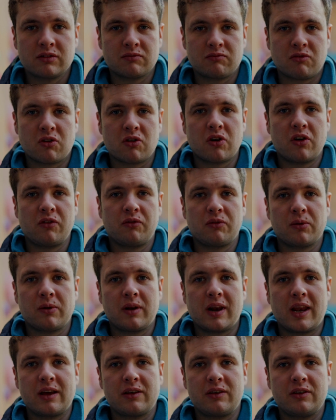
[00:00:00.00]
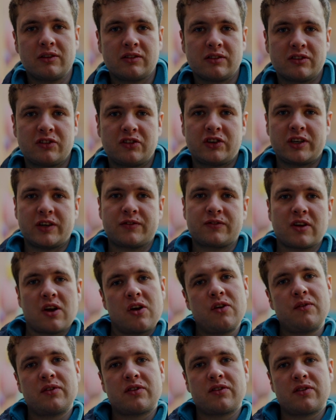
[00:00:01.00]
The rockover will allow you to shift
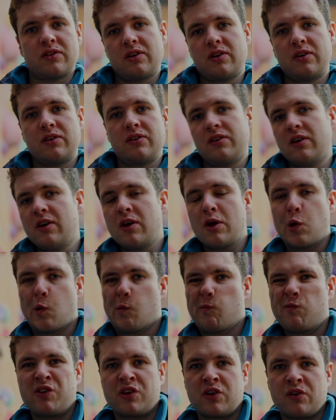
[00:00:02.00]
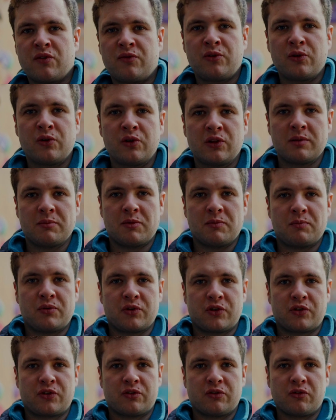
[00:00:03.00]
over to those, put your foot on them and
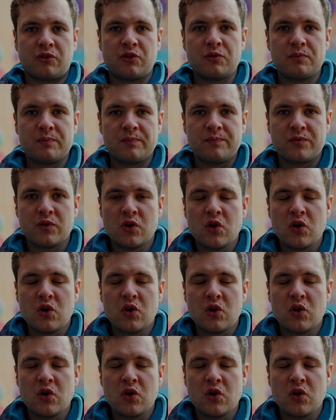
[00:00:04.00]
push through them.